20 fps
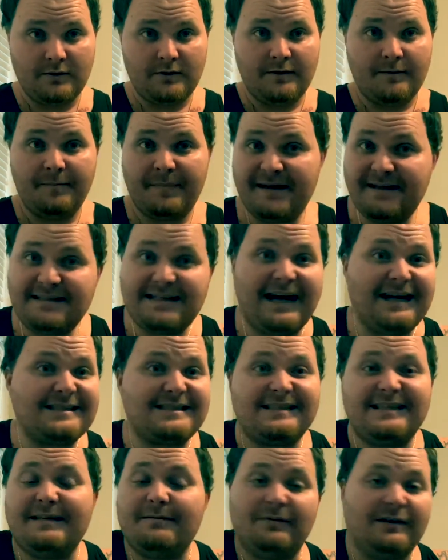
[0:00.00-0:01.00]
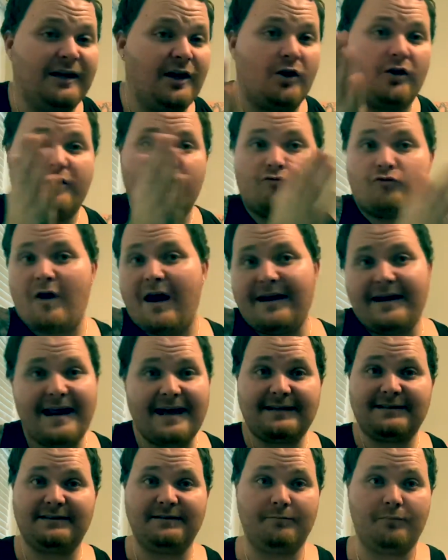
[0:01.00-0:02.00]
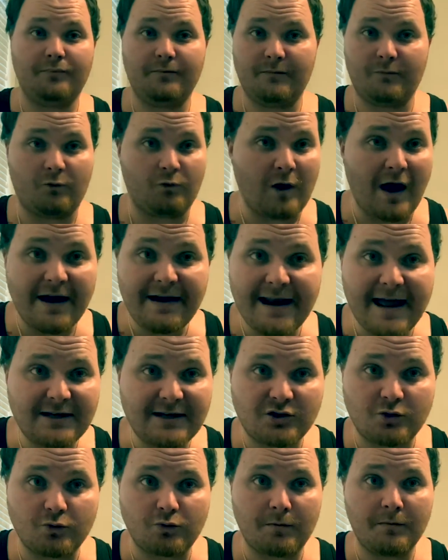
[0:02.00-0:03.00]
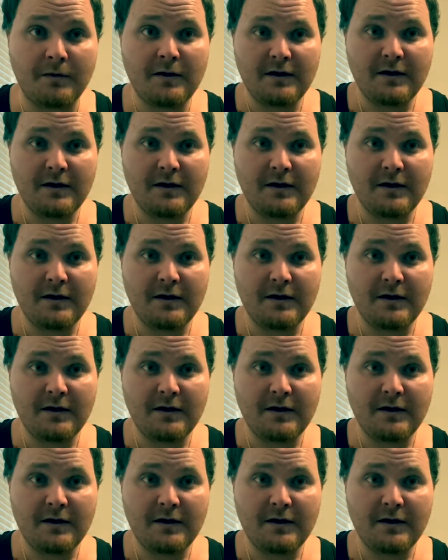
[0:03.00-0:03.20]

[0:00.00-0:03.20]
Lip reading: P-Town sleep literally right next to him.